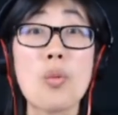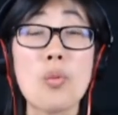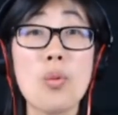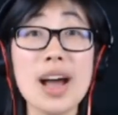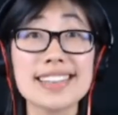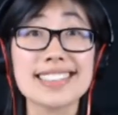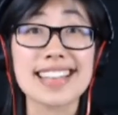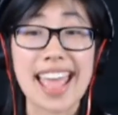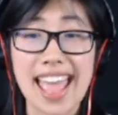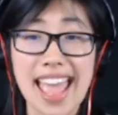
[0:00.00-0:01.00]
What
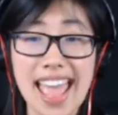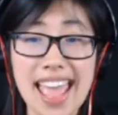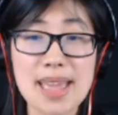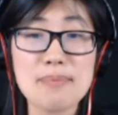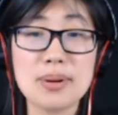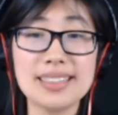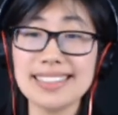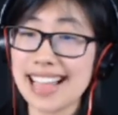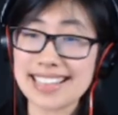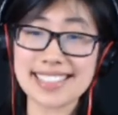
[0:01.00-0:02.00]
a
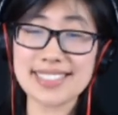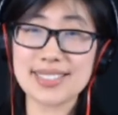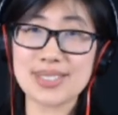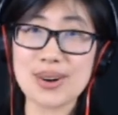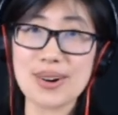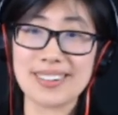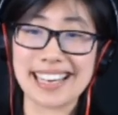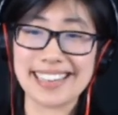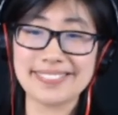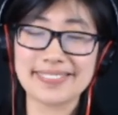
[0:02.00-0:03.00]
pleasant
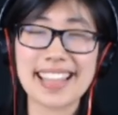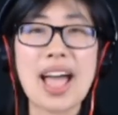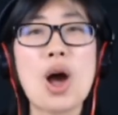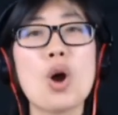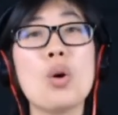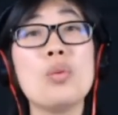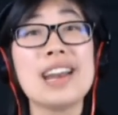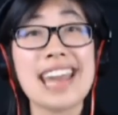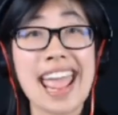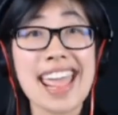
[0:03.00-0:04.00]
story!
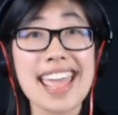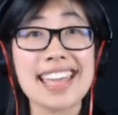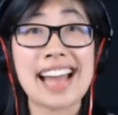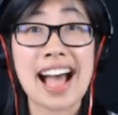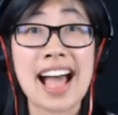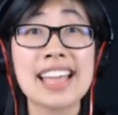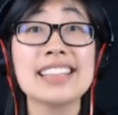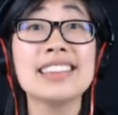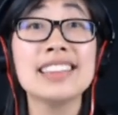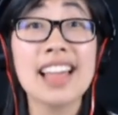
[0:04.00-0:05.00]
Renee and I
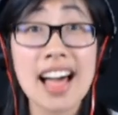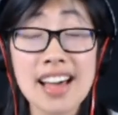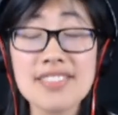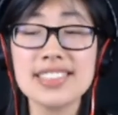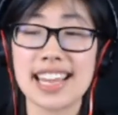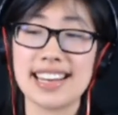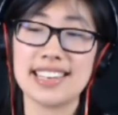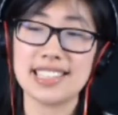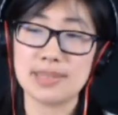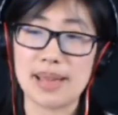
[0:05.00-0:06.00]
loved getting
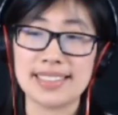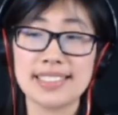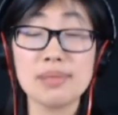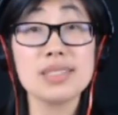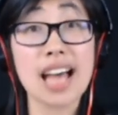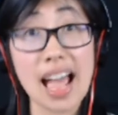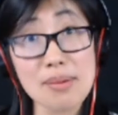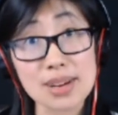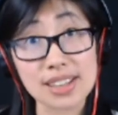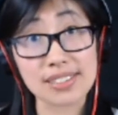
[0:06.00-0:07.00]
to spend some time
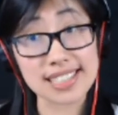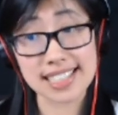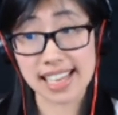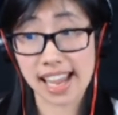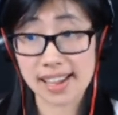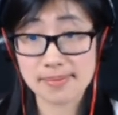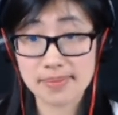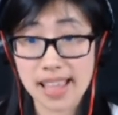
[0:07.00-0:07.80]
with you today.